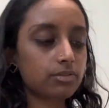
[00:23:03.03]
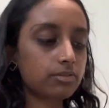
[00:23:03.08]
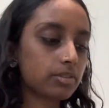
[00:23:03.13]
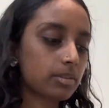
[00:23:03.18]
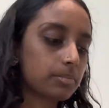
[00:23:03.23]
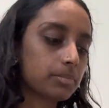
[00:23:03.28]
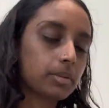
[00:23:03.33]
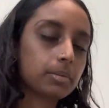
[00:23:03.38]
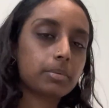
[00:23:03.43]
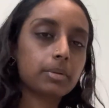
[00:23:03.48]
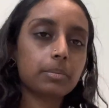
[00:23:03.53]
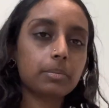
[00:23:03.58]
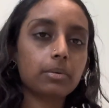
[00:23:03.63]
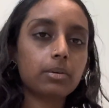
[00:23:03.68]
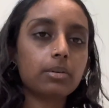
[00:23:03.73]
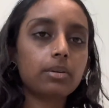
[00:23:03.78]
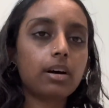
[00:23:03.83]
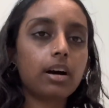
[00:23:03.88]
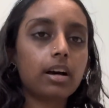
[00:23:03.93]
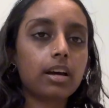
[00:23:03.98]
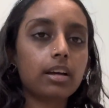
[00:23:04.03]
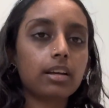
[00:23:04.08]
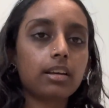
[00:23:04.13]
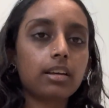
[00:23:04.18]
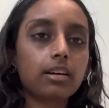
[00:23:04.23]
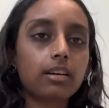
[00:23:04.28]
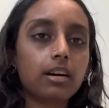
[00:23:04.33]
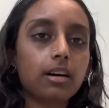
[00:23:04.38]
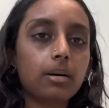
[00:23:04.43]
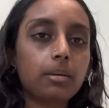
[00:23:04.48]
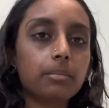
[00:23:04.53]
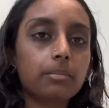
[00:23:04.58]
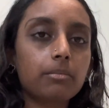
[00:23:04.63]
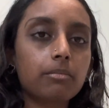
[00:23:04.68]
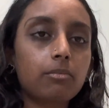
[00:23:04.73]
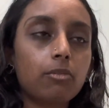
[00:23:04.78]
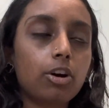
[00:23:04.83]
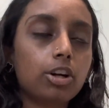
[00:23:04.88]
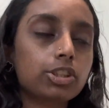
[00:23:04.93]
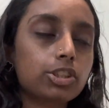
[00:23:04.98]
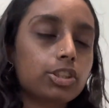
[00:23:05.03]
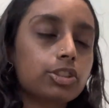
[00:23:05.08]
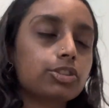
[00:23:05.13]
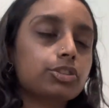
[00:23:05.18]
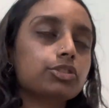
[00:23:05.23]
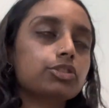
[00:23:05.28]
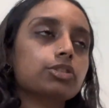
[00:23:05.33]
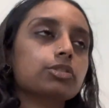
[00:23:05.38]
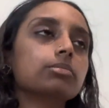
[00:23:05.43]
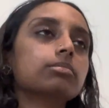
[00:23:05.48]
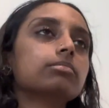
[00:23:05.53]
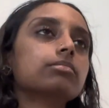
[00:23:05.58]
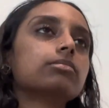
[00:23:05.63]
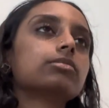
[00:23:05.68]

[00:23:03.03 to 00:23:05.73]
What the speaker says: from the people I watch on YouTube.